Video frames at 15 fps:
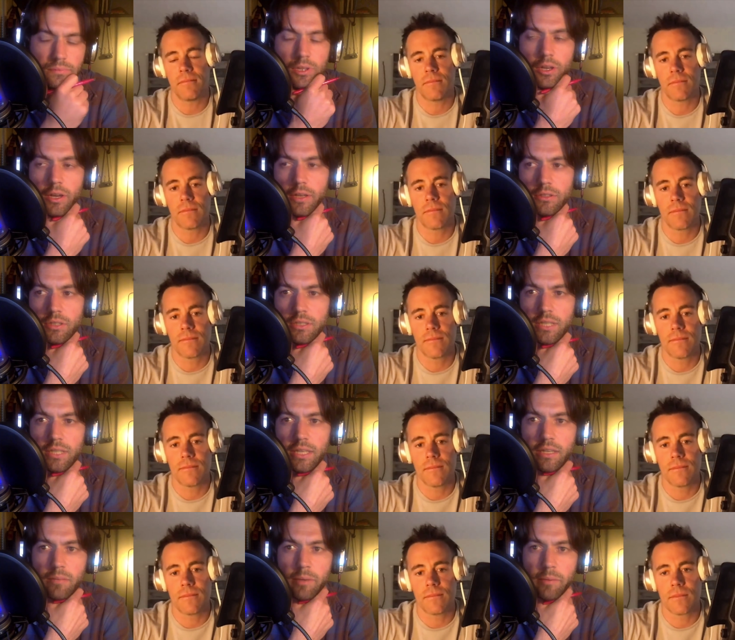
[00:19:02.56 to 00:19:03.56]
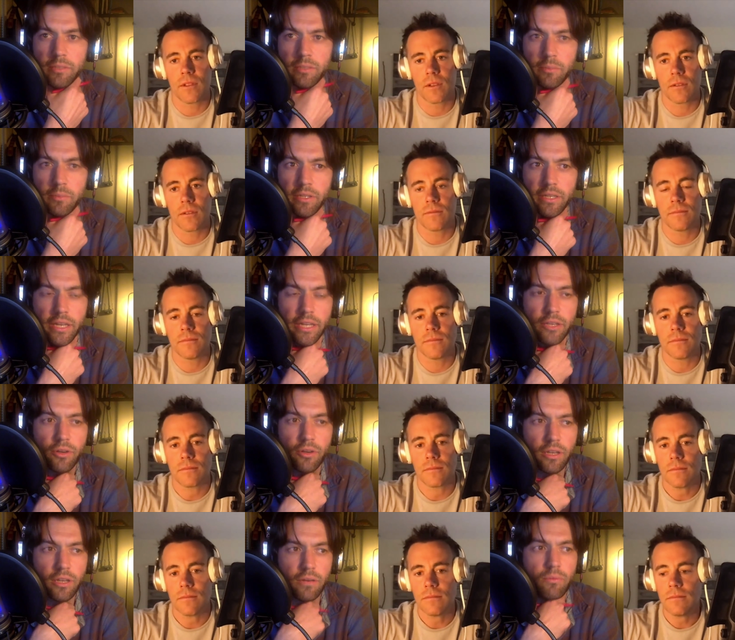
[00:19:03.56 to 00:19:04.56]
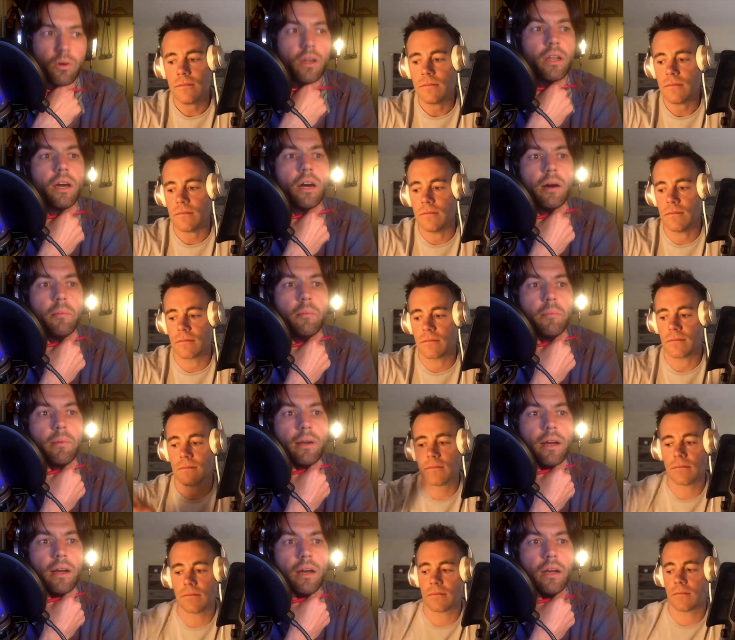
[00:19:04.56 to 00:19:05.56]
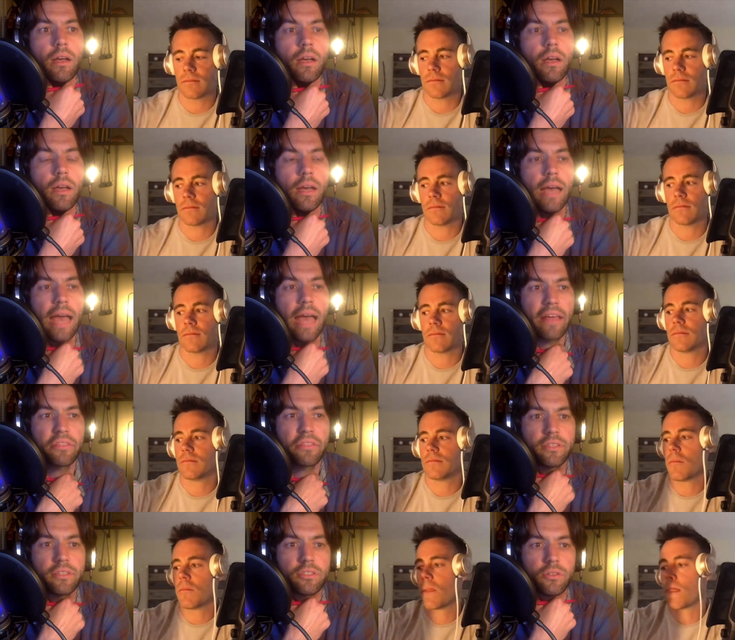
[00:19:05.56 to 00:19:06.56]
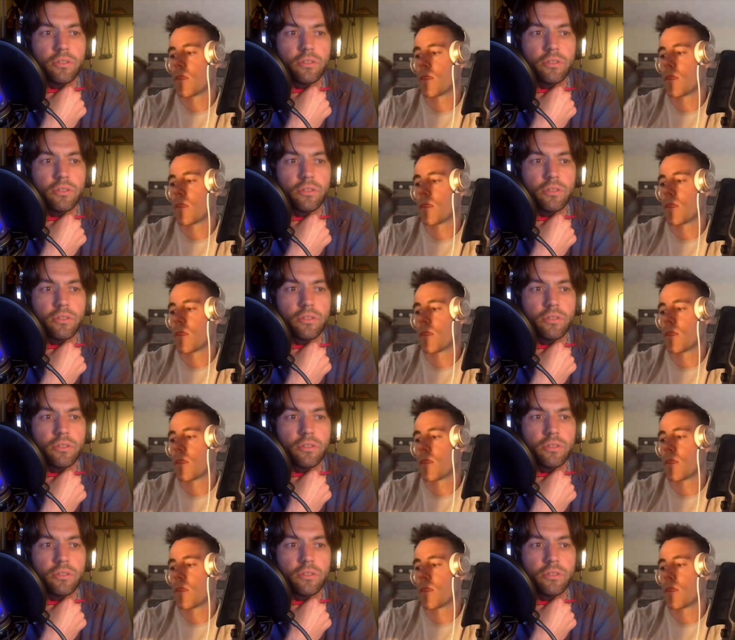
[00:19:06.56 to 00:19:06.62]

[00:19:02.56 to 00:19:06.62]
Speaker 1: All right, so let's get into maybe some of the nitty gritty of what um, athletes are